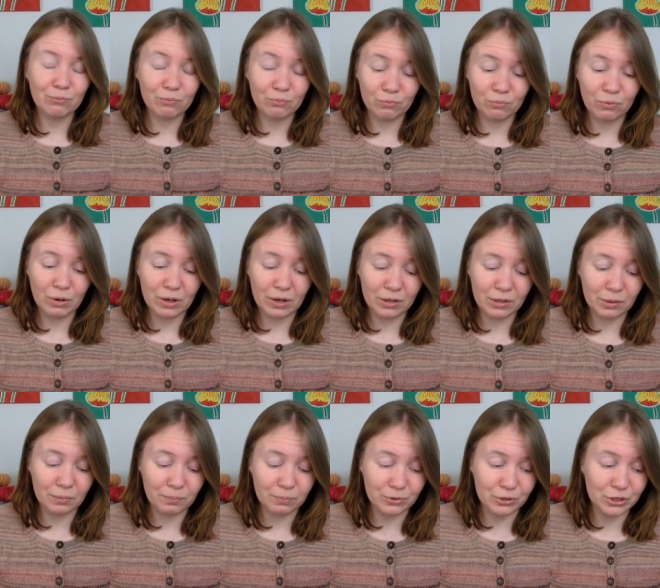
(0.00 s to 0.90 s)

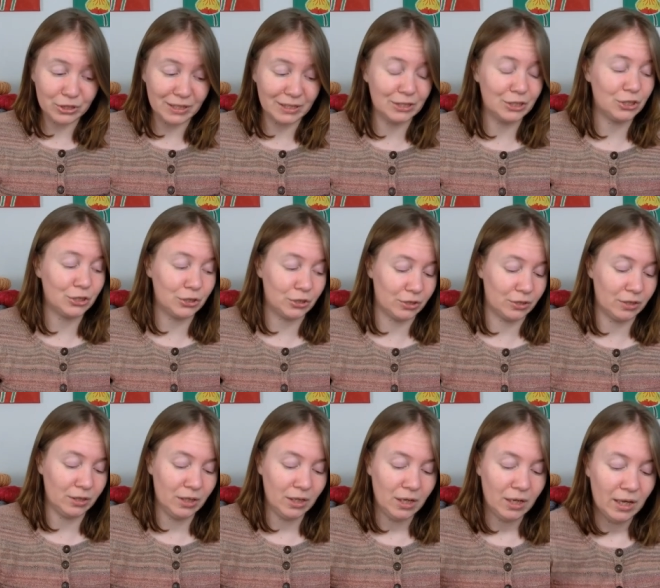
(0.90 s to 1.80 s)
100% sure
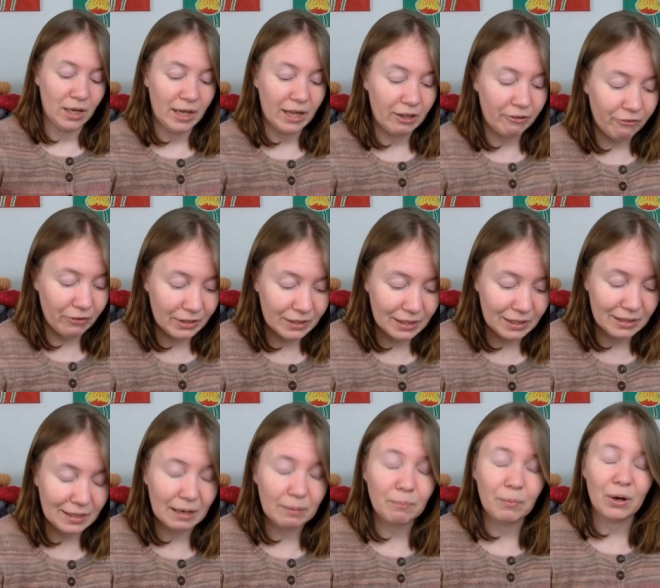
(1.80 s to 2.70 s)
if I did
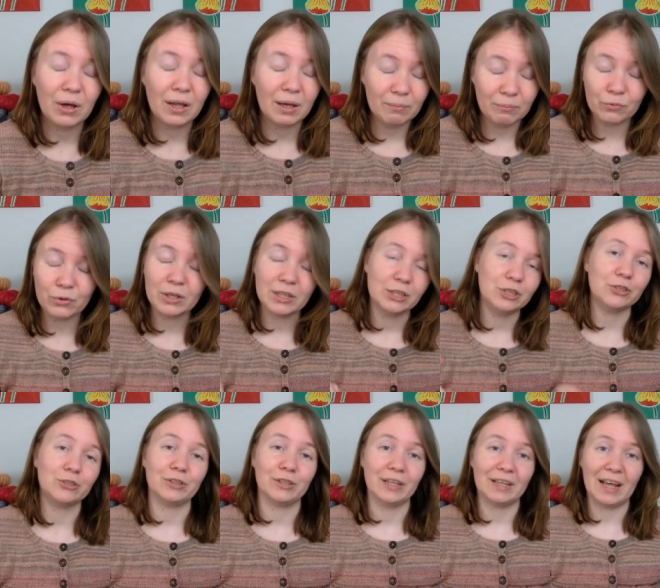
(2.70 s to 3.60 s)
that but I'm really
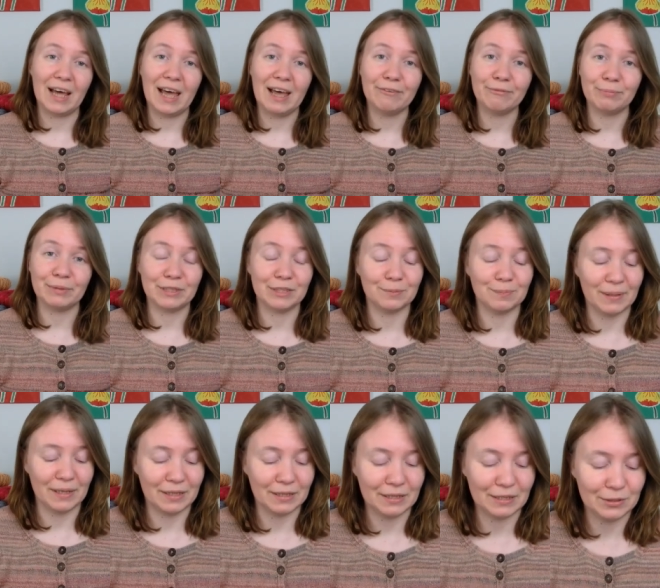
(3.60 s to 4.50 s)
sure that I have been
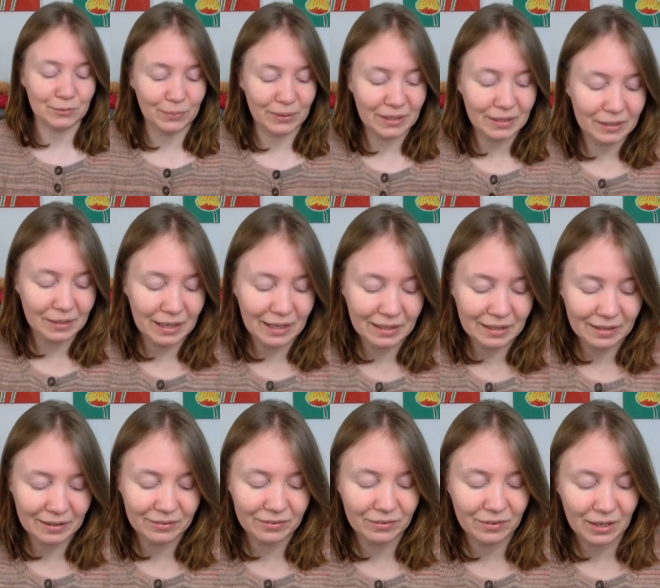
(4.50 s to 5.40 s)
spinning this week and
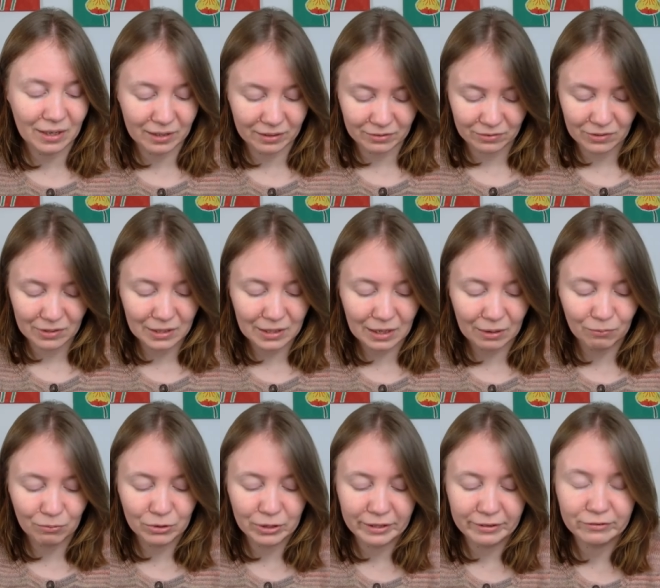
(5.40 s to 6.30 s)
I, I think I
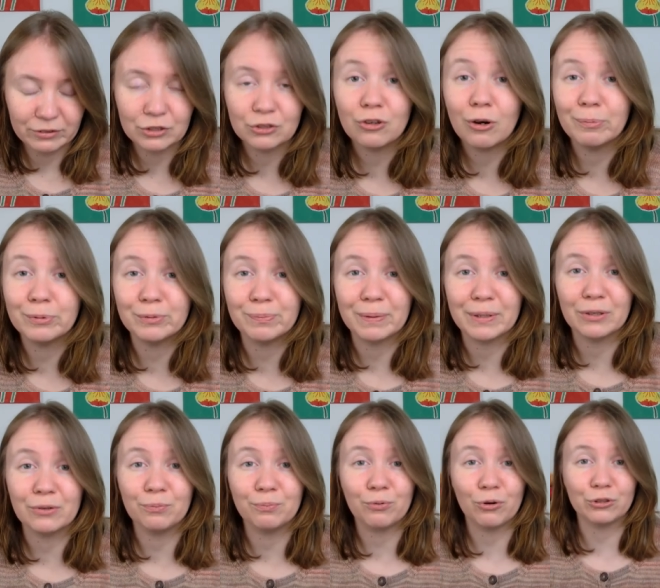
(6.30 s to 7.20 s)
will leave the drop
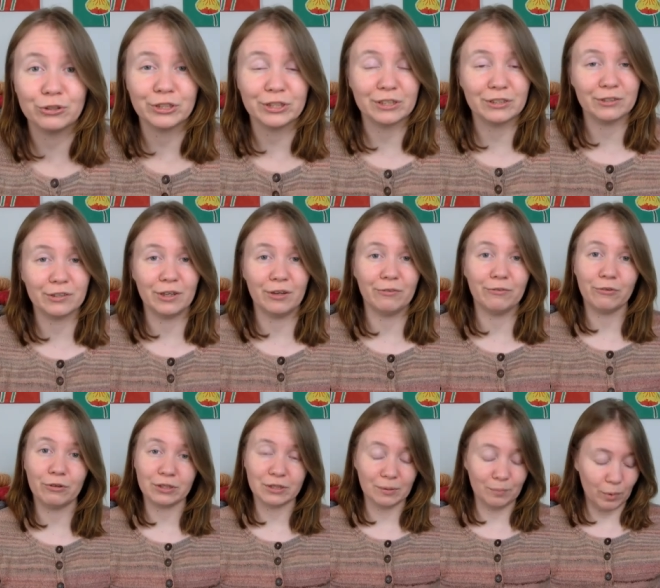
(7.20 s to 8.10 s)
spindle project uh,
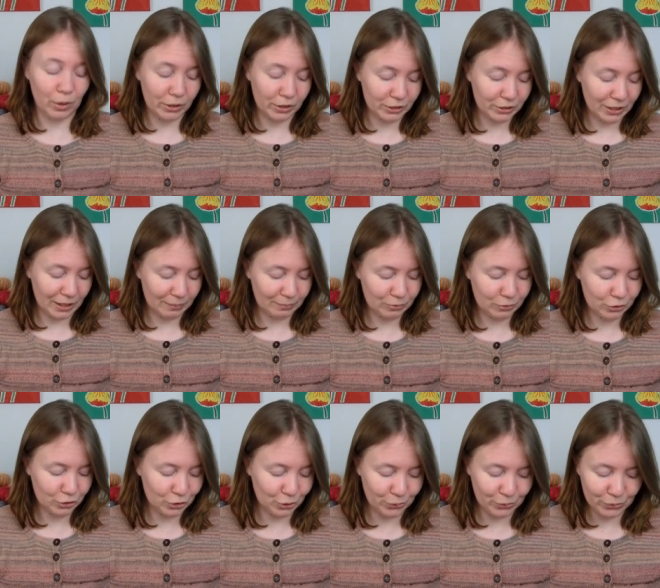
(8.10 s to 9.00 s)
for some other time to
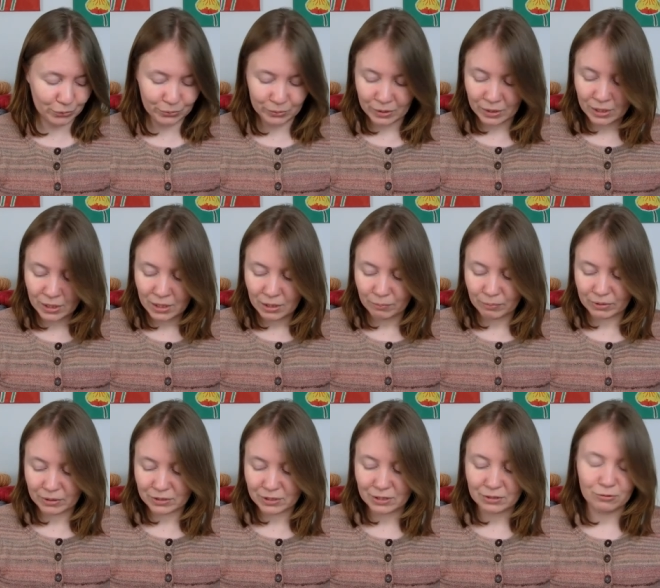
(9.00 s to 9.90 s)
show you
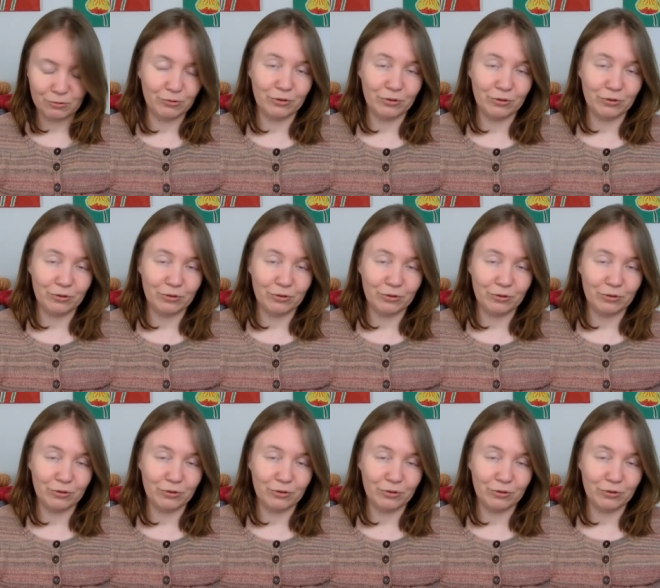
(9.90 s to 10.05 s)
because I don't